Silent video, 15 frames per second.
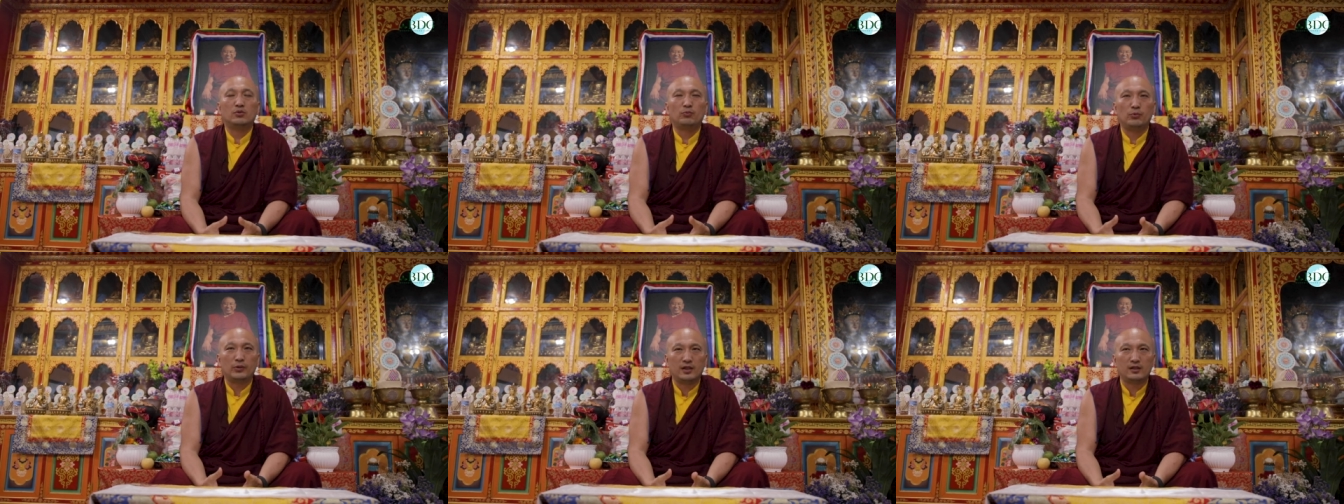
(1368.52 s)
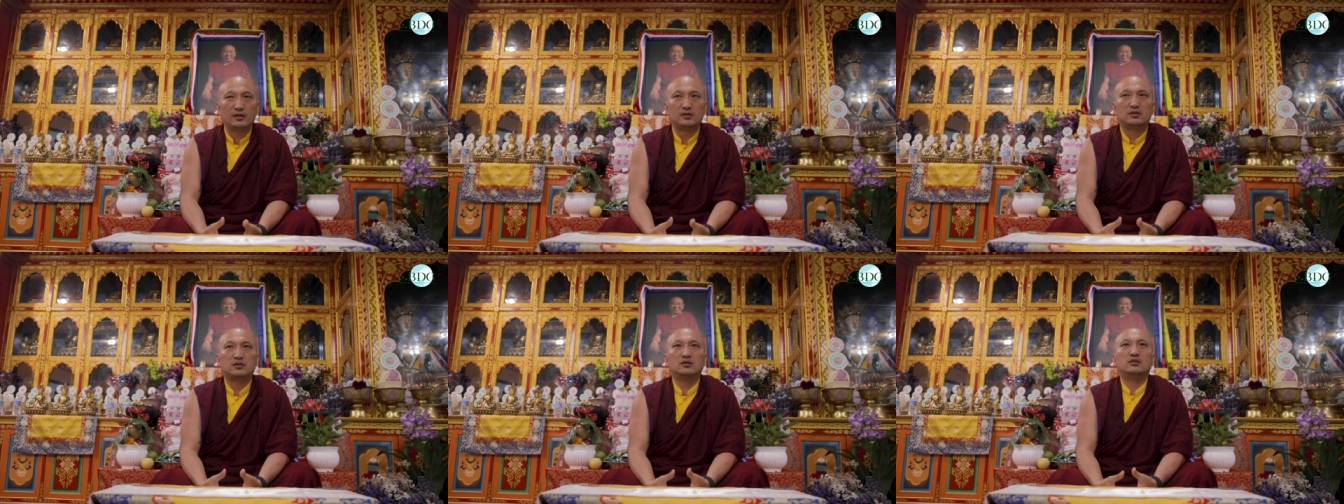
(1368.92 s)

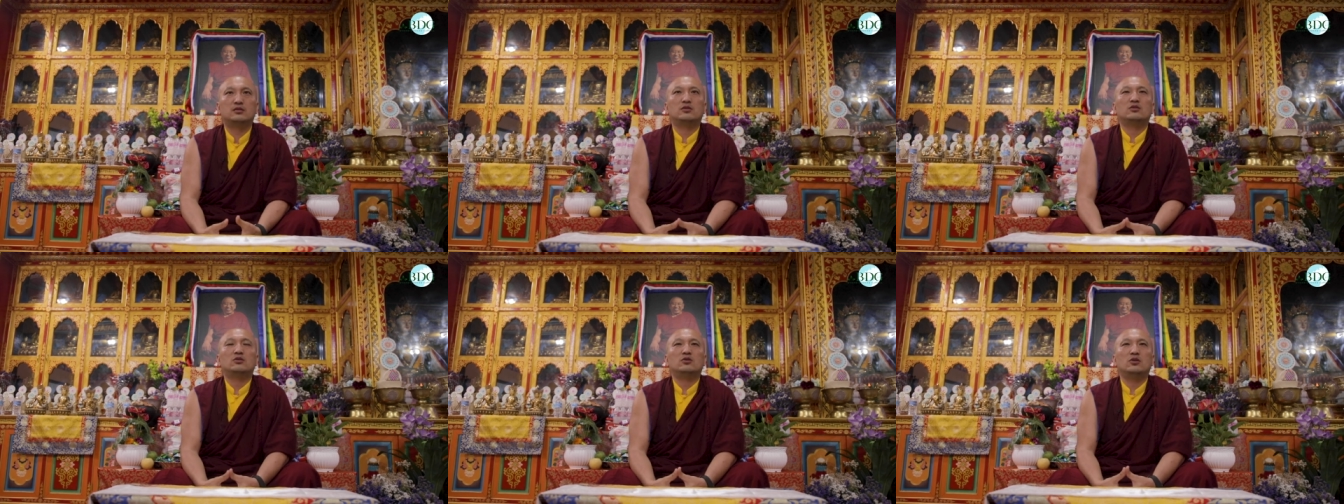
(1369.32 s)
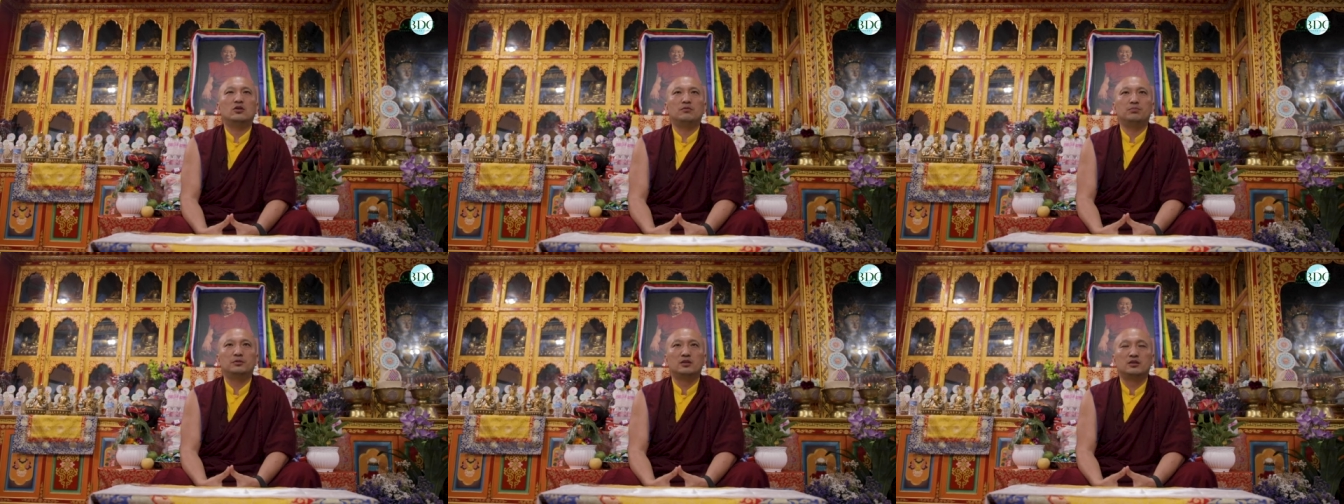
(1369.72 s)
wealth,
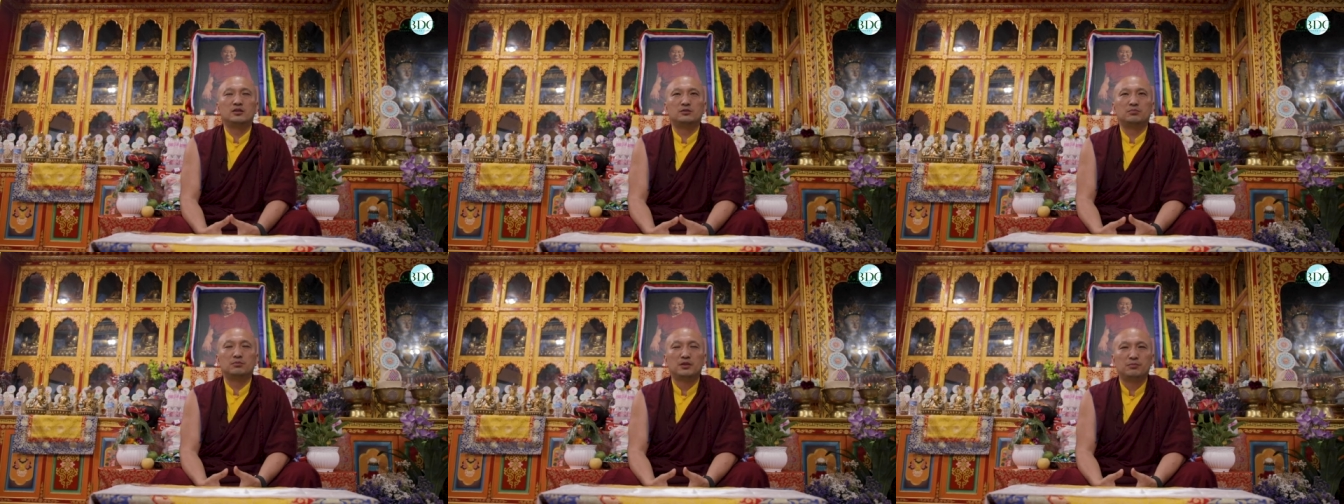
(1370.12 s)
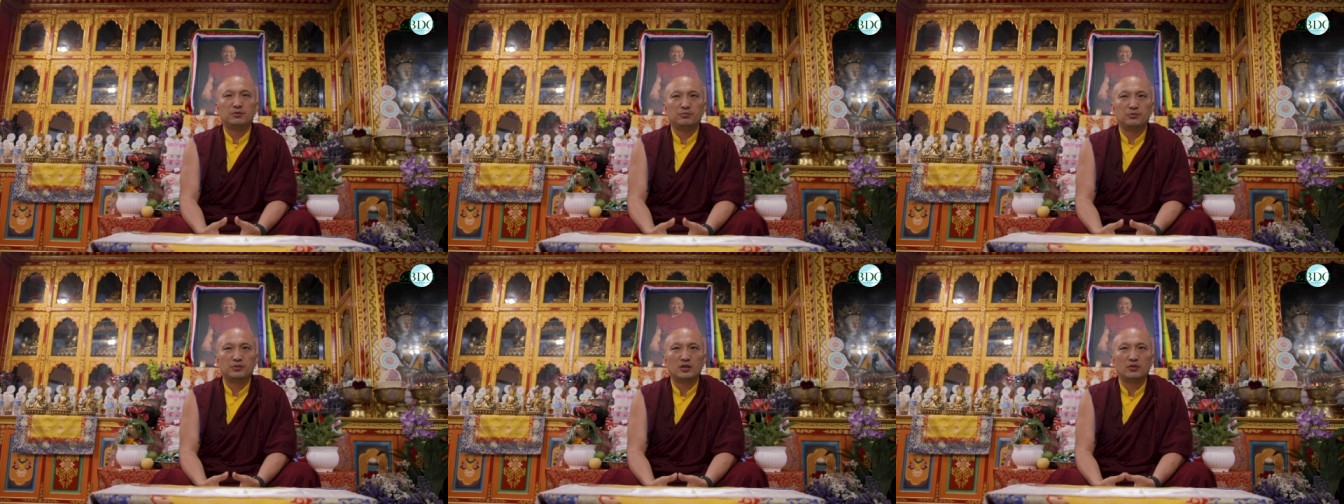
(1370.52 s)
or because
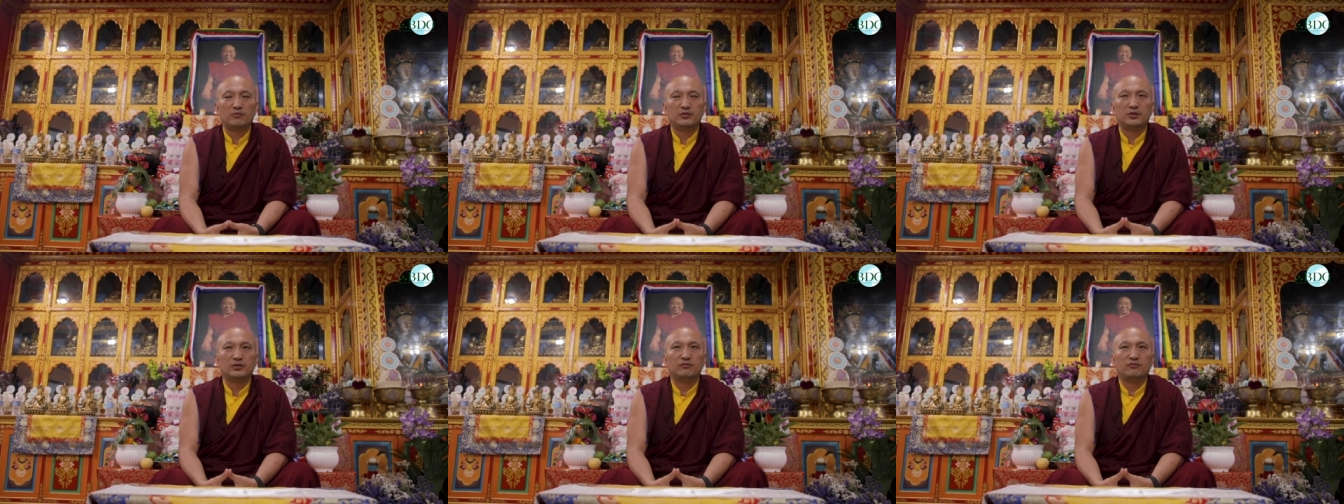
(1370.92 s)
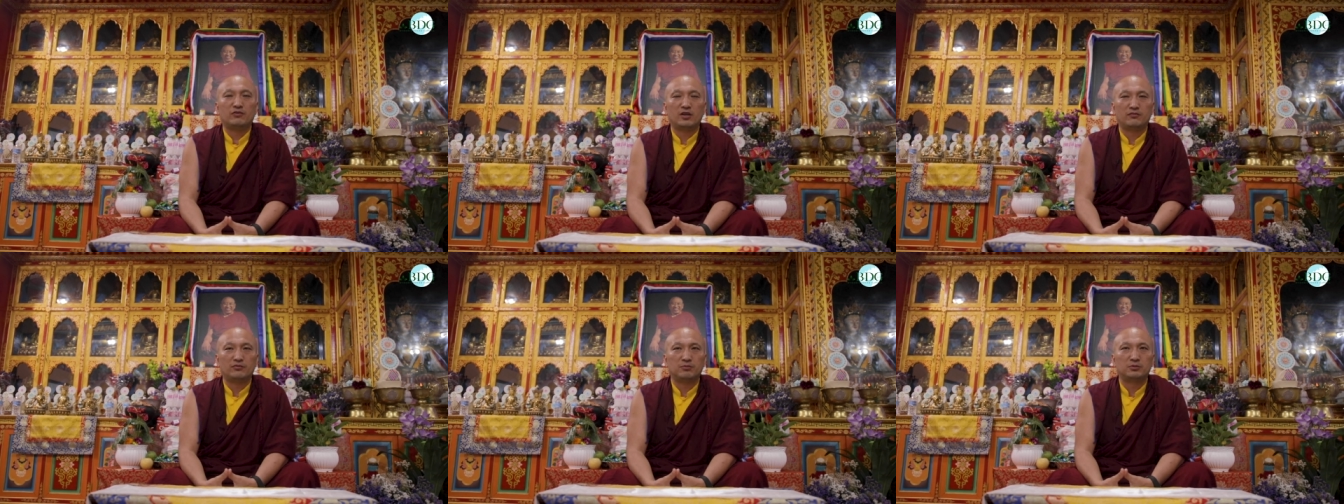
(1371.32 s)
maybe we are very
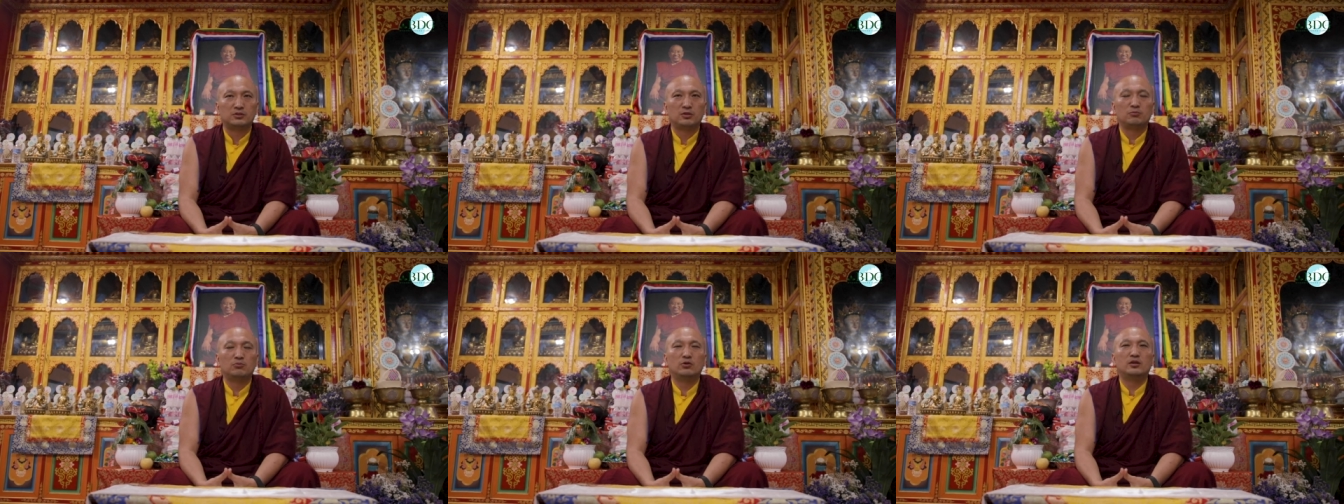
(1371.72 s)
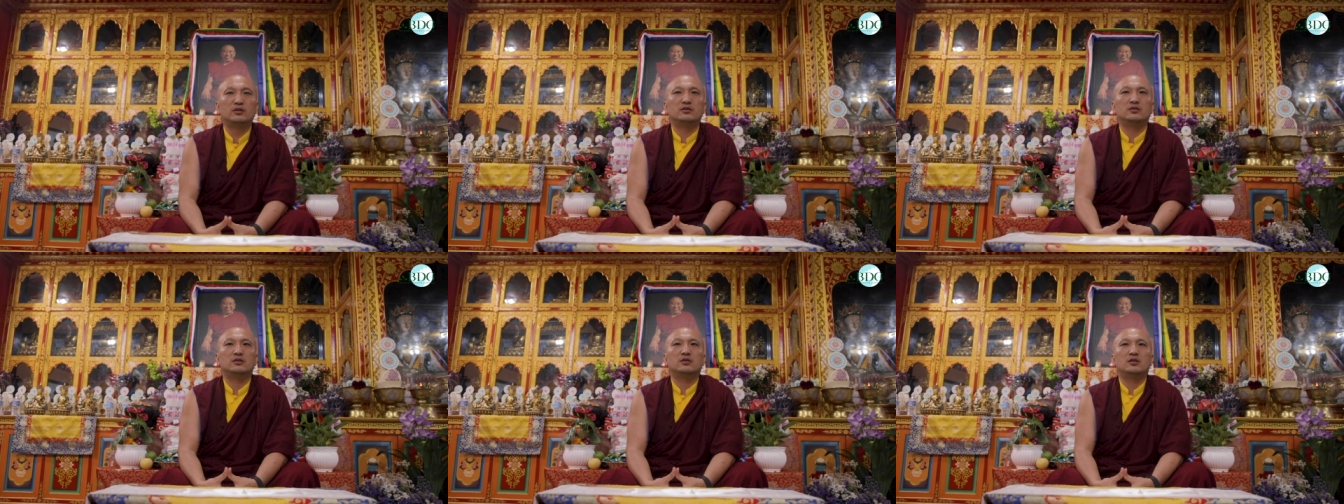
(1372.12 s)
far from someone.